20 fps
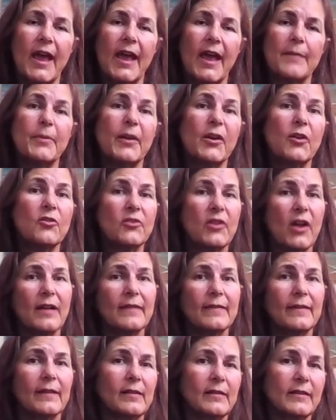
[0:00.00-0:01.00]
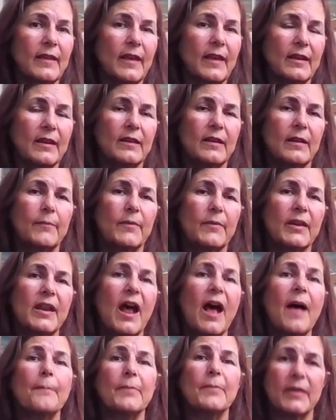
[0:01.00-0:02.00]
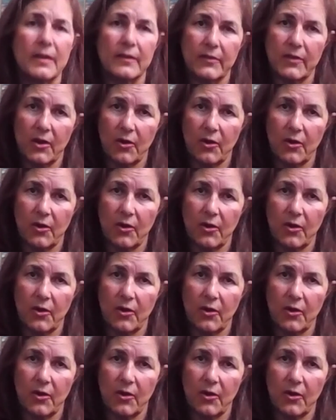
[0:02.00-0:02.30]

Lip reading: And paradoxically, they end up not being